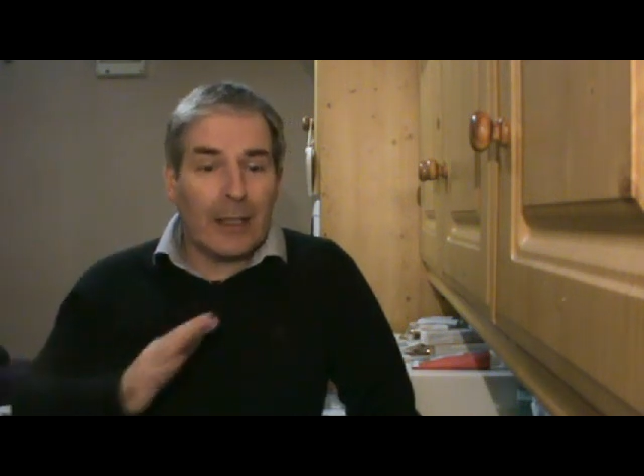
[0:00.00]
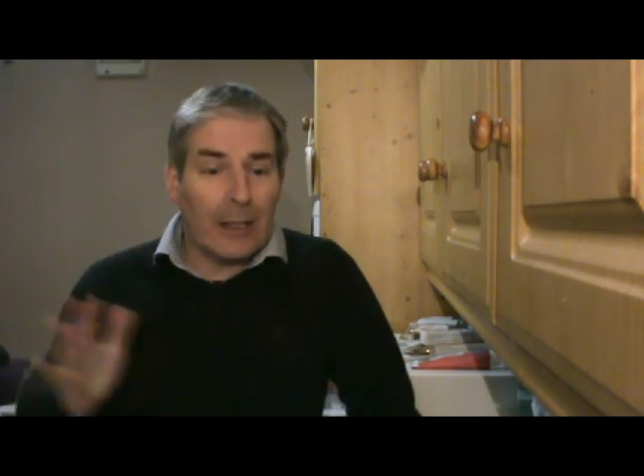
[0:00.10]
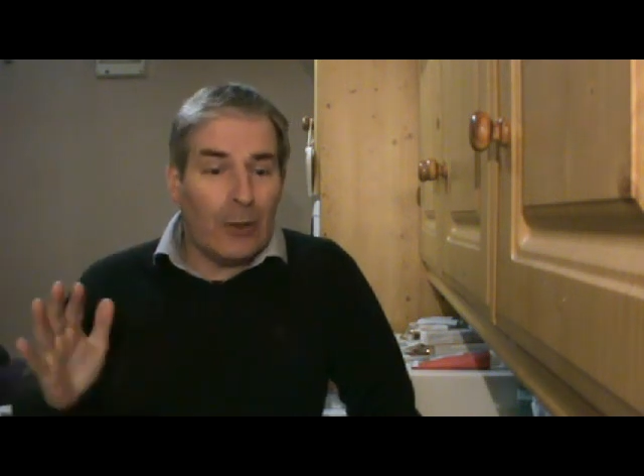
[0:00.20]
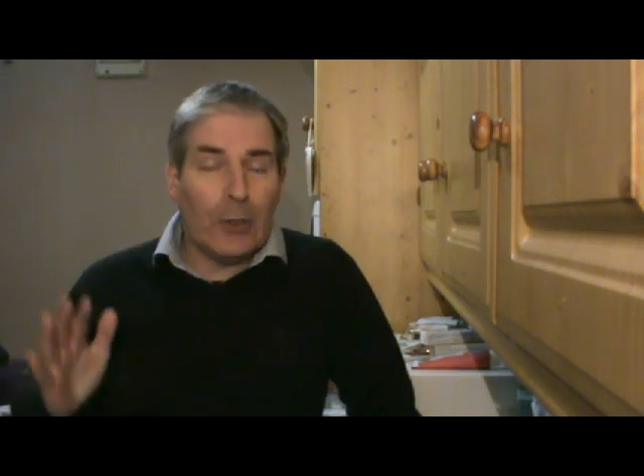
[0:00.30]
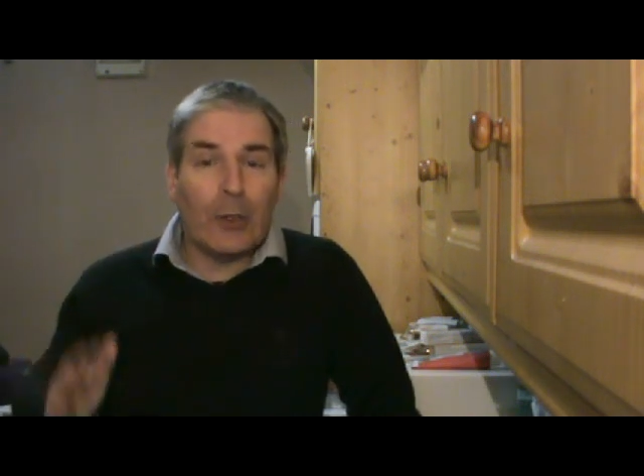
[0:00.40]

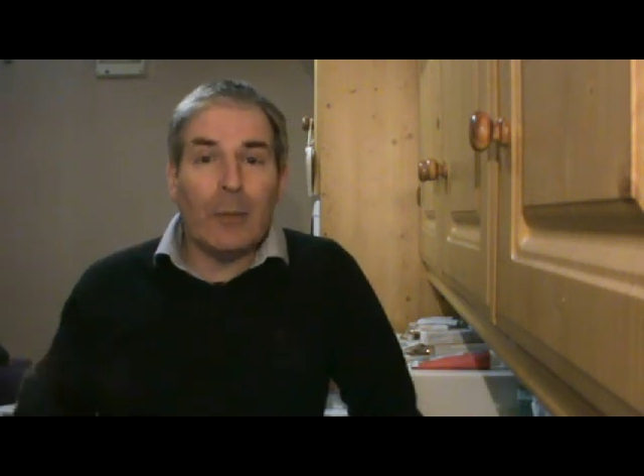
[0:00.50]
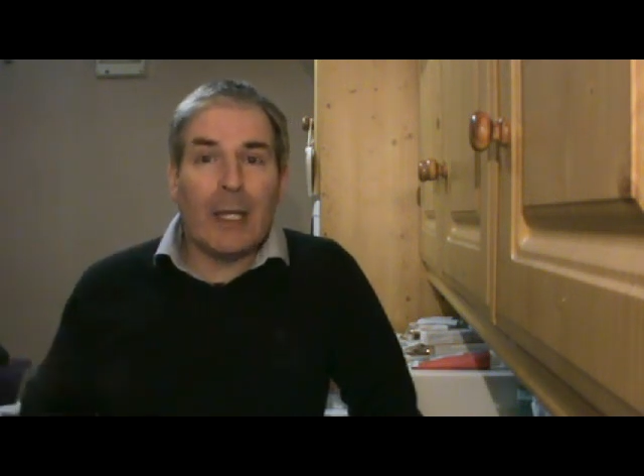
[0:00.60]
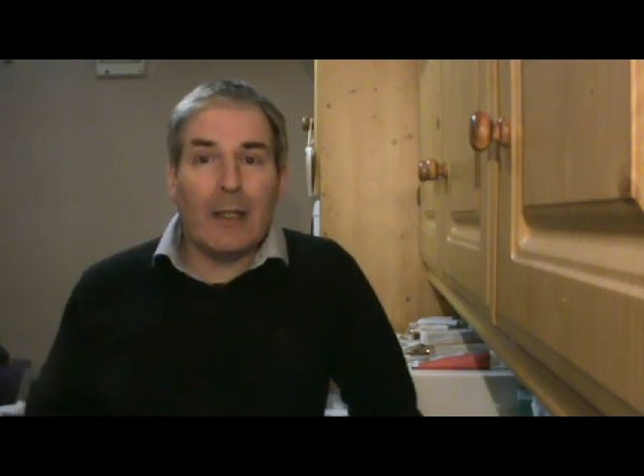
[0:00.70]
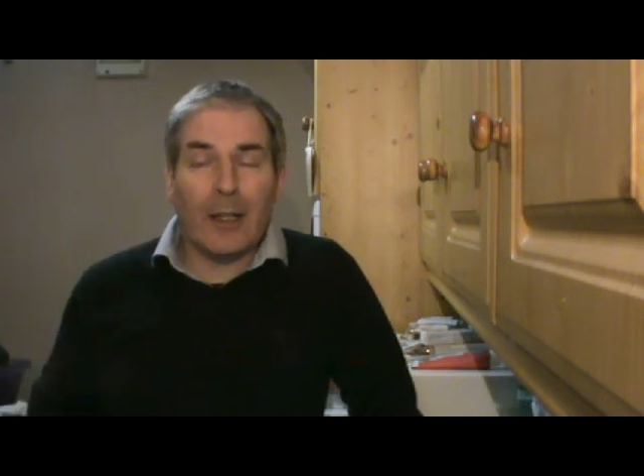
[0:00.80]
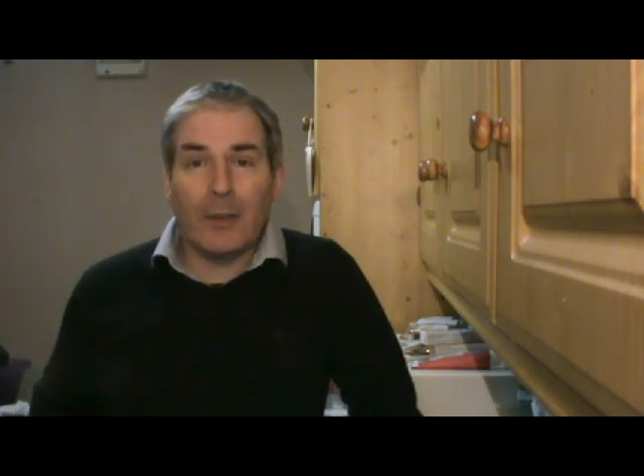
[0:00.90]
you know, you can
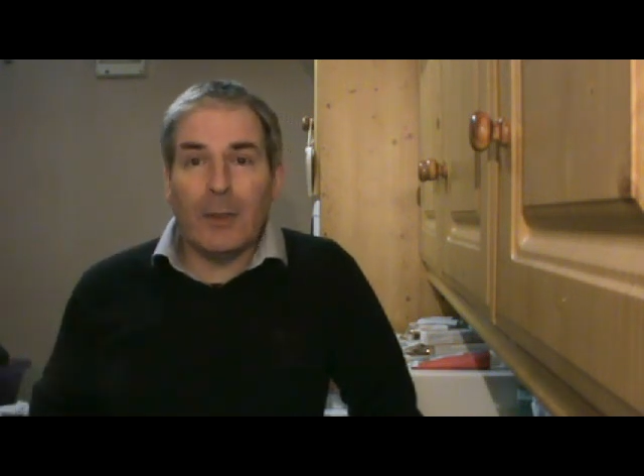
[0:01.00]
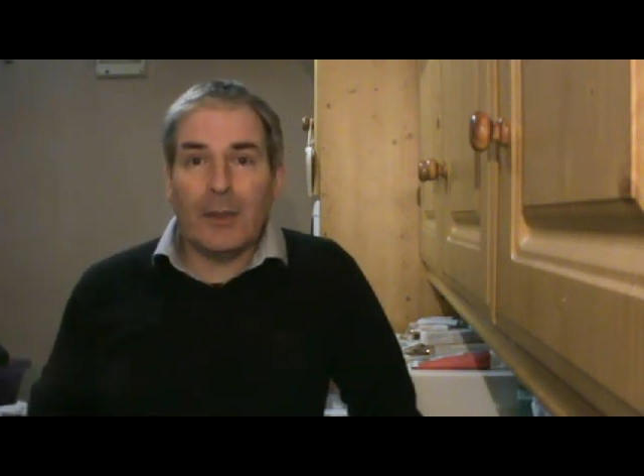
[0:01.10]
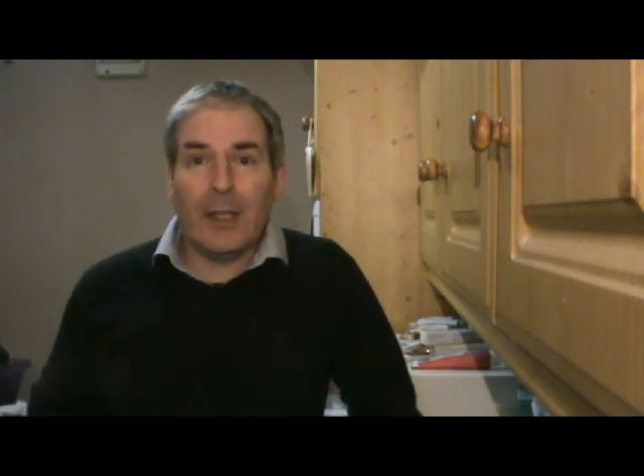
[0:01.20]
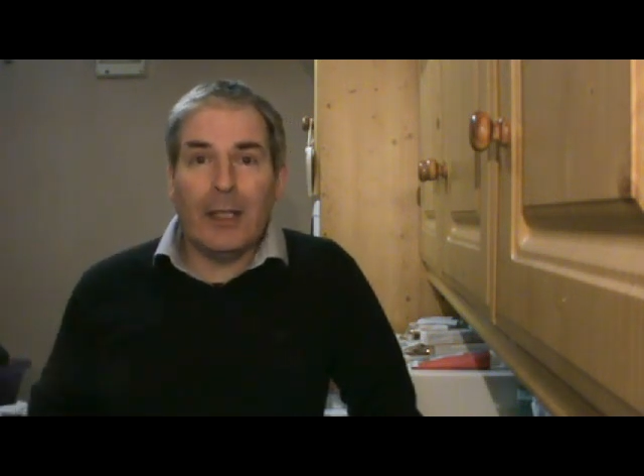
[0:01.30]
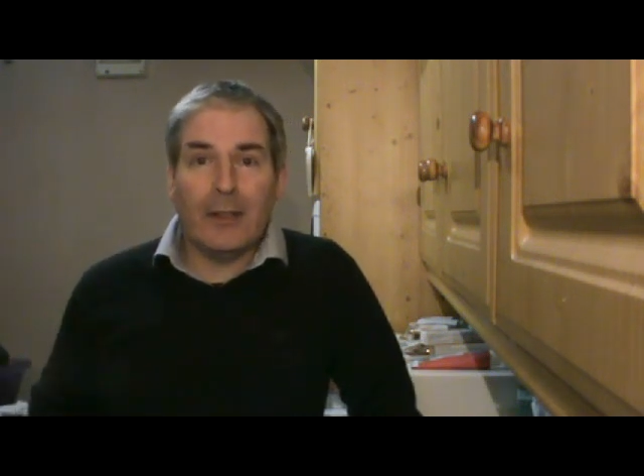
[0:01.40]
make lots of
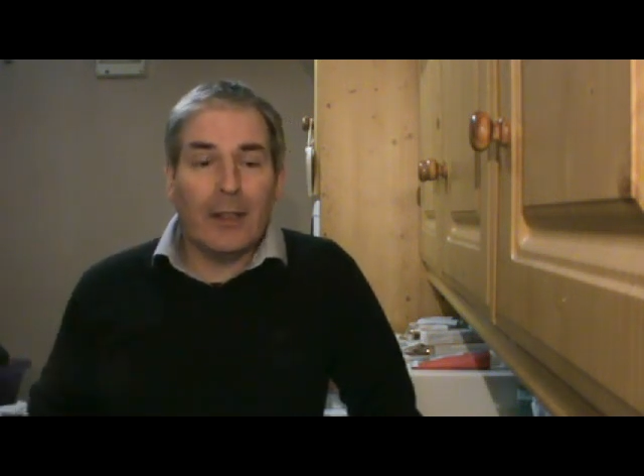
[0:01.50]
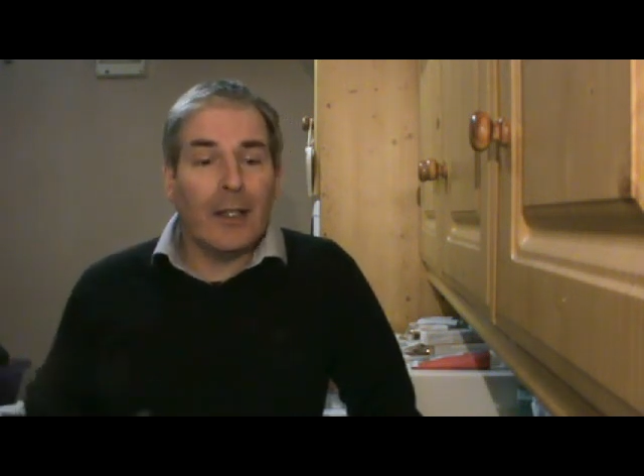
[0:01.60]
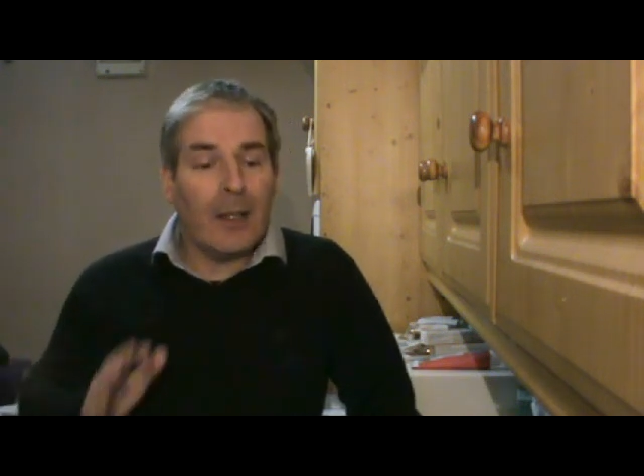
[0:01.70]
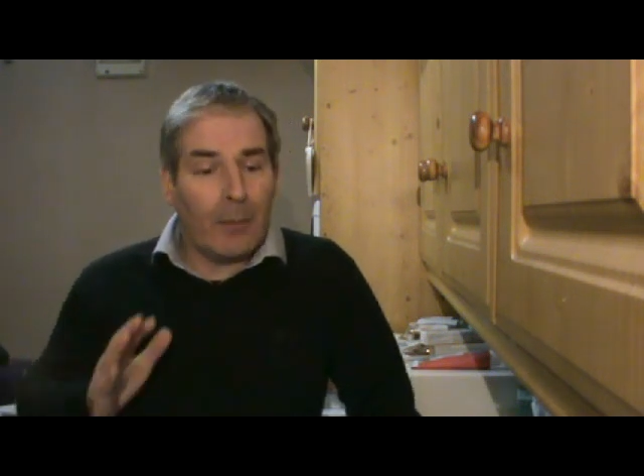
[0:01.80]
mistakes,